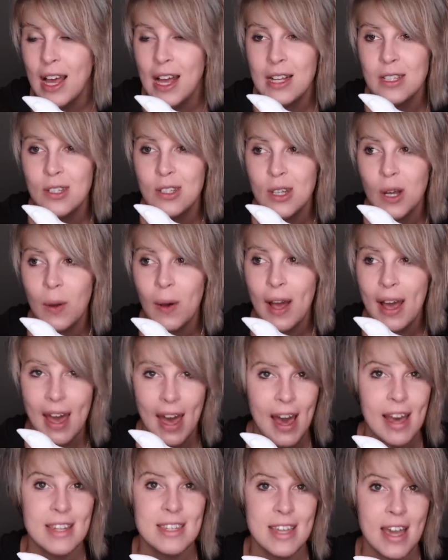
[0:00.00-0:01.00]
And so I
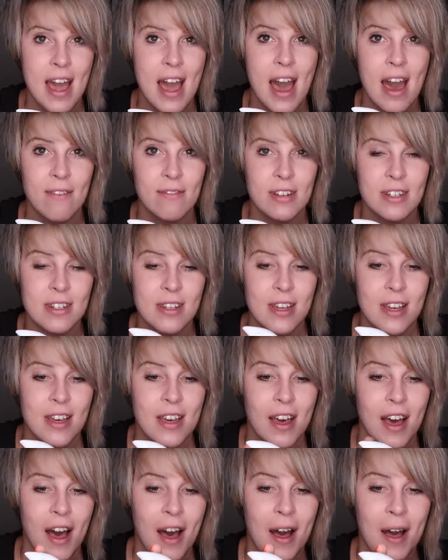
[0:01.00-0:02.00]
had to have it.
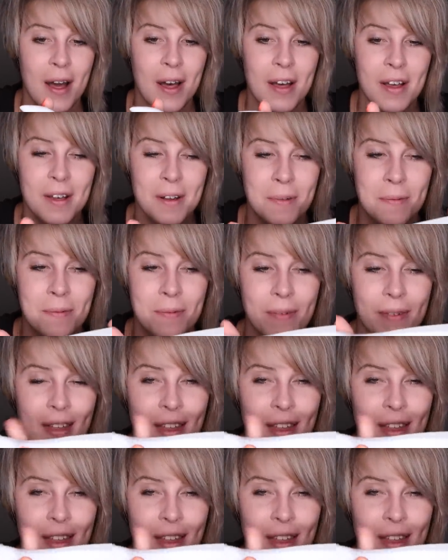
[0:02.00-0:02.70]
Um,